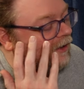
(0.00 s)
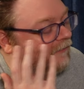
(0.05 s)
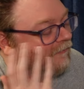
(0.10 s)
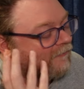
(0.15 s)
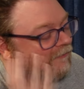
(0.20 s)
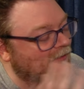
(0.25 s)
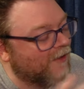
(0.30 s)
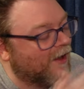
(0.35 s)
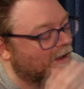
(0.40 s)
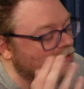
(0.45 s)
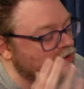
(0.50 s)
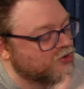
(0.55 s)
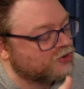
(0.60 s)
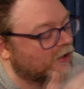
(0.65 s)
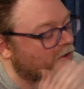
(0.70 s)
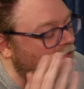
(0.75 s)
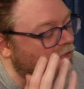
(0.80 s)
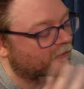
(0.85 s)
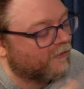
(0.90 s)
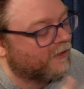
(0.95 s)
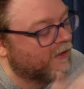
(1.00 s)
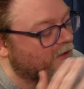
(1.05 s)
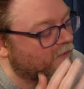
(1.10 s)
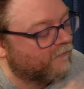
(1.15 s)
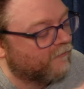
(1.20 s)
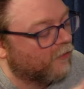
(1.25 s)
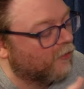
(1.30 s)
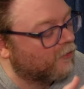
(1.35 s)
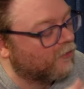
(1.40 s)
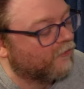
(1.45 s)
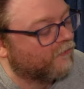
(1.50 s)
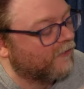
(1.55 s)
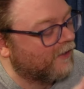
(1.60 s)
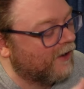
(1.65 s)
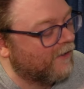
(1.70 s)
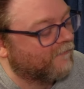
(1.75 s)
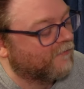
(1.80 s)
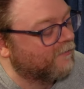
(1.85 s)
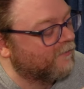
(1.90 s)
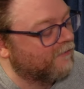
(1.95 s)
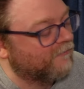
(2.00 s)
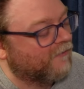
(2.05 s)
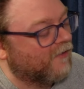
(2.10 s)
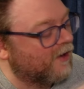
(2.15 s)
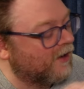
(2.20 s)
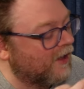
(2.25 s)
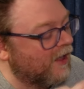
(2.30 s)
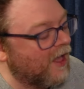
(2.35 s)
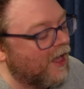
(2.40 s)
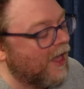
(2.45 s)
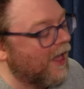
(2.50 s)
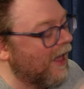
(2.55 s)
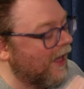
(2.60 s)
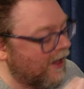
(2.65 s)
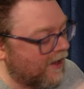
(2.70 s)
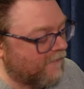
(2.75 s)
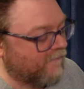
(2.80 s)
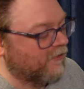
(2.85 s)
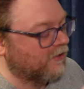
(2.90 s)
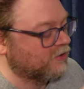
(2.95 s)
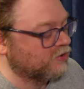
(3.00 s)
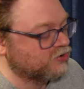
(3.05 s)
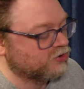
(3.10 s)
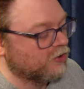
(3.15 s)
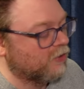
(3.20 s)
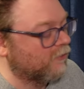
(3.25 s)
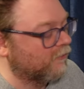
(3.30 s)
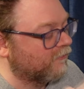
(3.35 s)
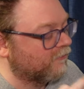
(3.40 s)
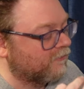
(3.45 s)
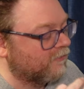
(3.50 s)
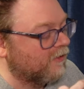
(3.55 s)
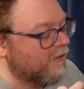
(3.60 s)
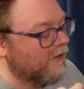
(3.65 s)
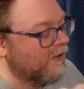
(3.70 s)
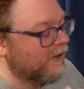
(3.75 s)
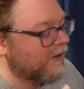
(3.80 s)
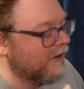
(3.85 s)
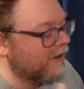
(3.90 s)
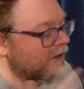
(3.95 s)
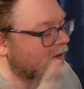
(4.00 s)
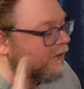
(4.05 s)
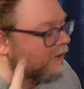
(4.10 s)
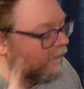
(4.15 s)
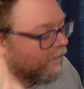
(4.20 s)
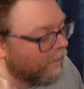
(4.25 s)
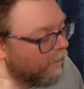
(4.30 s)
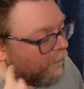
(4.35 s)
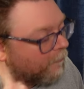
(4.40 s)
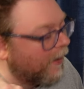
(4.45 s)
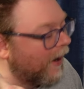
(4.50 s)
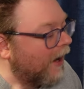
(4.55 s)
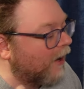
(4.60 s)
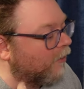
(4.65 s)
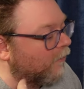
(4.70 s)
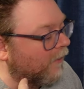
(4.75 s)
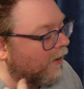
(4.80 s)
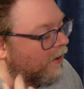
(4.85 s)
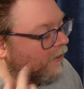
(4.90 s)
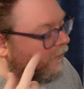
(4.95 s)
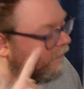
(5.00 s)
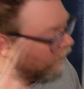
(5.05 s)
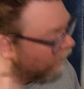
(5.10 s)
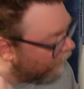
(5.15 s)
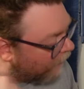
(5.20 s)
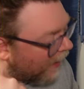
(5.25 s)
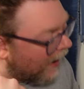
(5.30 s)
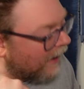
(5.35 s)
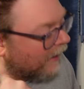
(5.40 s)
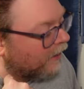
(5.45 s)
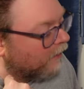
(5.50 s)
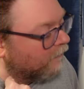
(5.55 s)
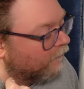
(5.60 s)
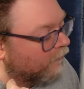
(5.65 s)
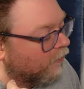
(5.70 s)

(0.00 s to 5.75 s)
it's not just the lead vocals that have to be funny. Having jokes hidden in the background and the backing